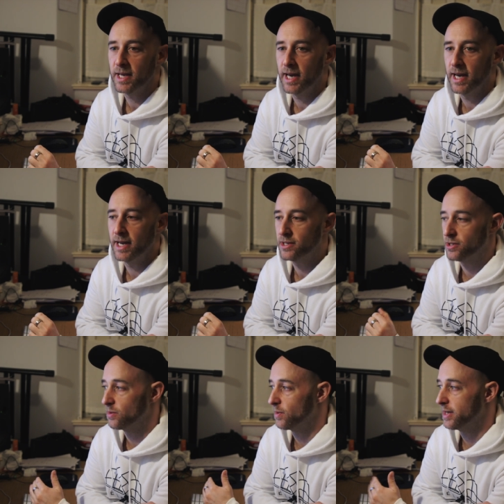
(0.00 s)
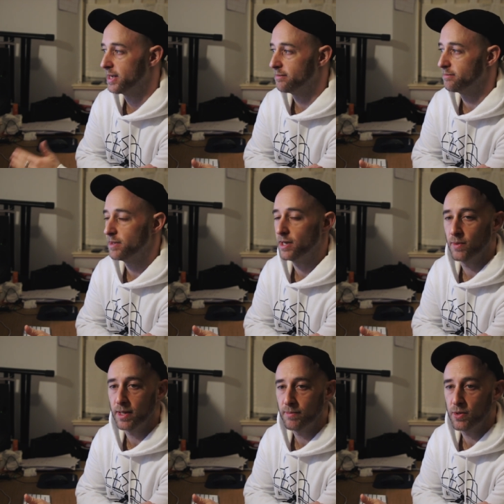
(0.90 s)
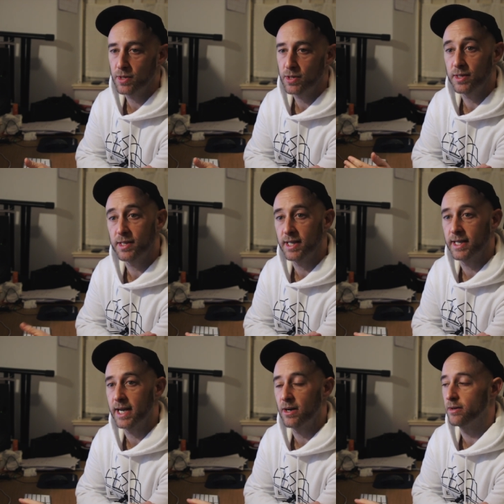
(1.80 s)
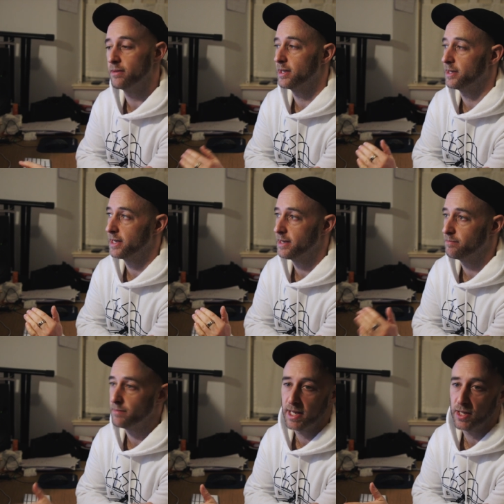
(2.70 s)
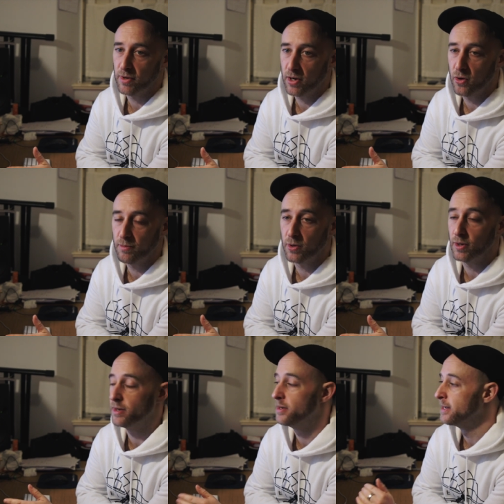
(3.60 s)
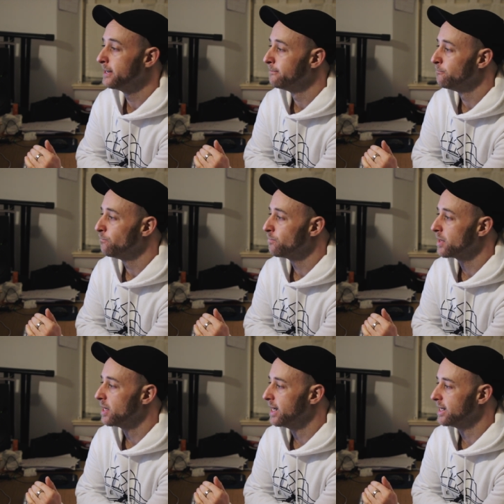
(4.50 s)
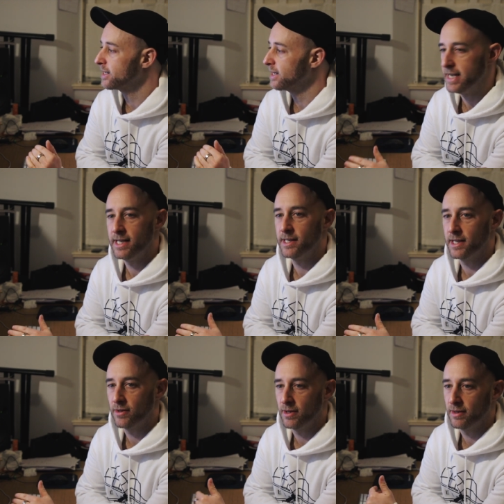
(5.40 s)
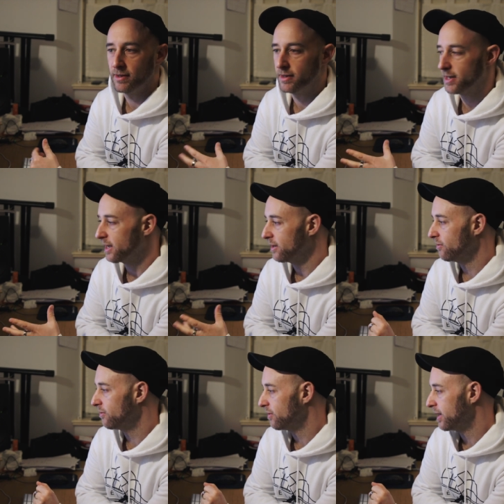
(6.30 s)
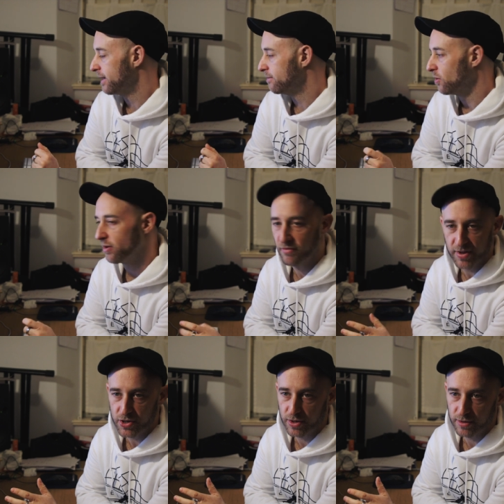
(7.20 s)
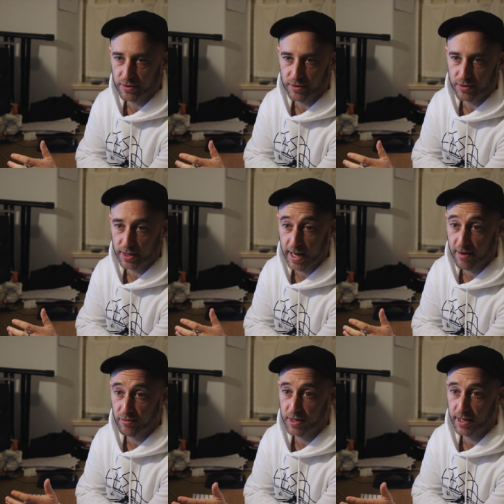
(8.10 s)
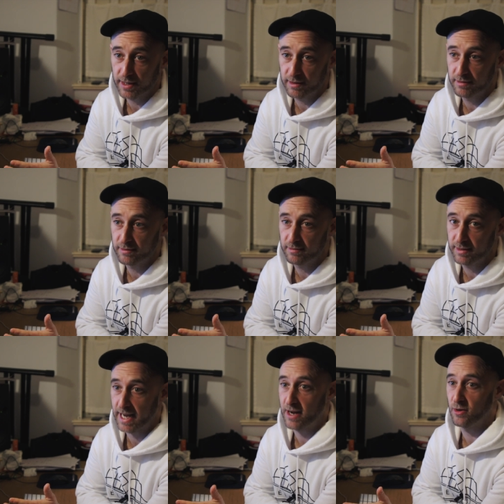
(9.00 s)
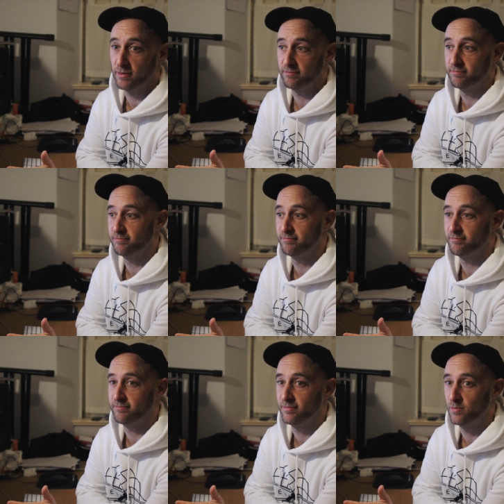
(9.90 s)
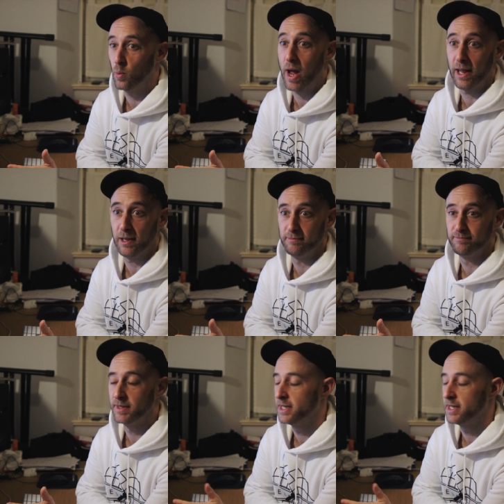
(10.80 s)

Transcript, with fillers: Uh, so that when they, you know, when the musicians sit down and they hit the record button, it's easier and, and kind of uh, more efficient to get everything down well.